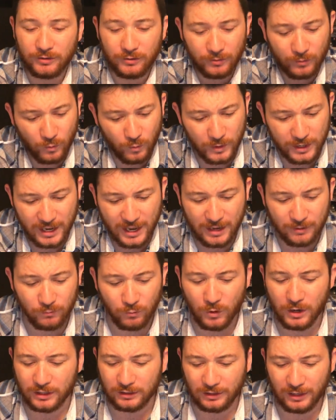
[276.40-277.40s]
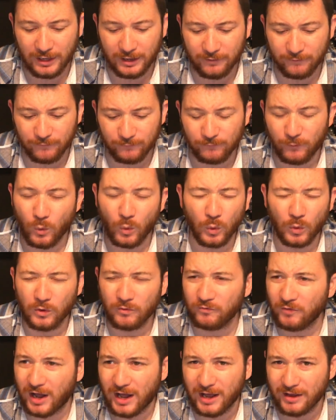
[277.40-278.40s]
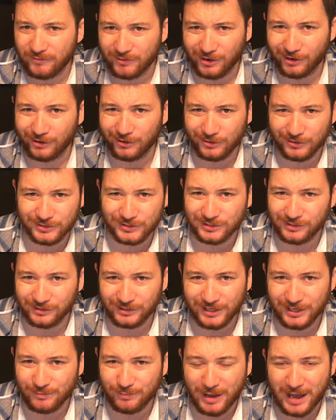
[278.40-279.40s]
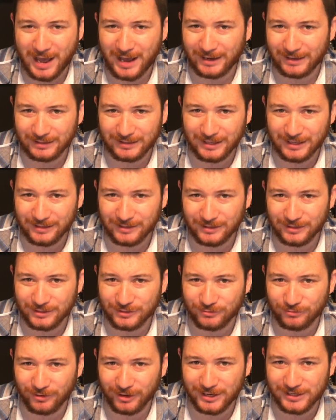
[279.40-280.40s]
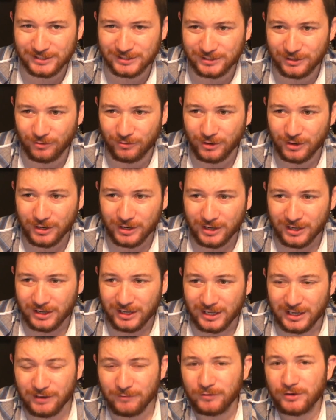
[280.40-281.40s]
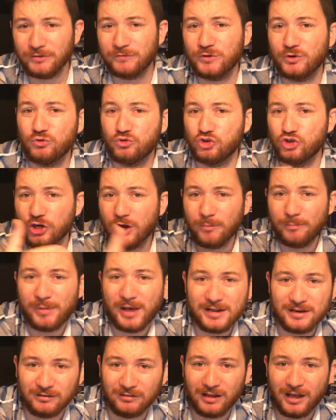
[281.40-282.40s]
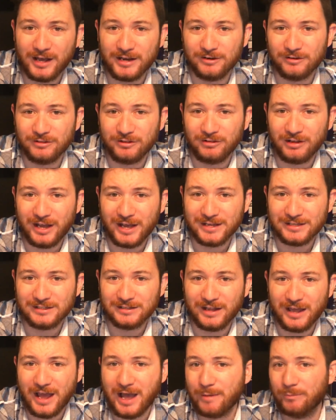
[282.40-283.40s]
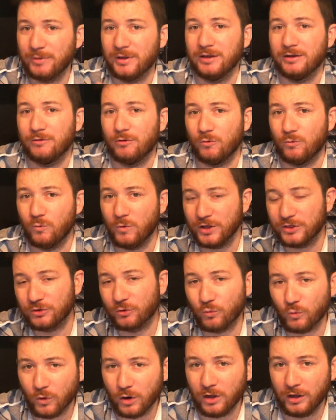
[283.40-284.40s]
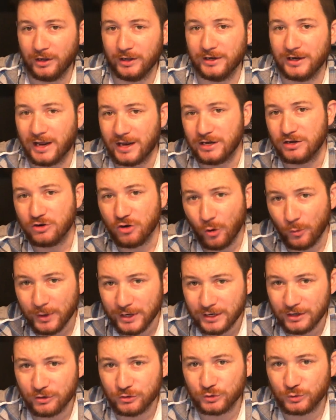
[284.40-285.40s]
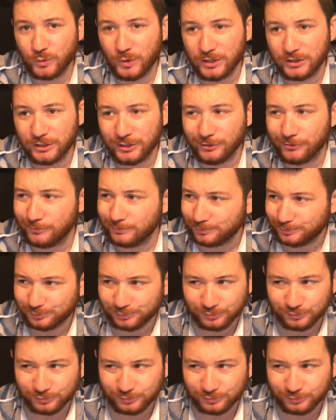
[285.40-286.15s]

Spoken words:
We had, like 4 or 5 cars in the lead pack at the end of this race, so even if you jump out of line on the last lap with a run and nobody goes with you,